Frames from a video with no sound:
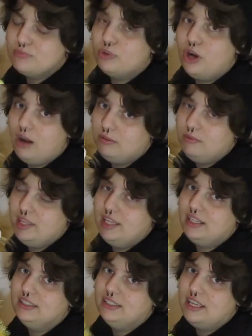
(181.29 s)
probably
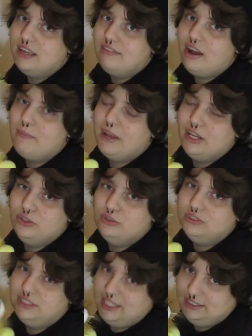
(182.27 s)
gonna live on my
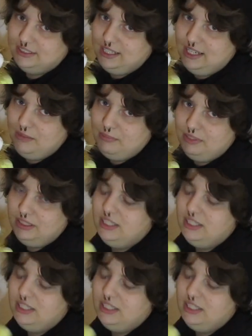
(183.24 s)
new desk setup.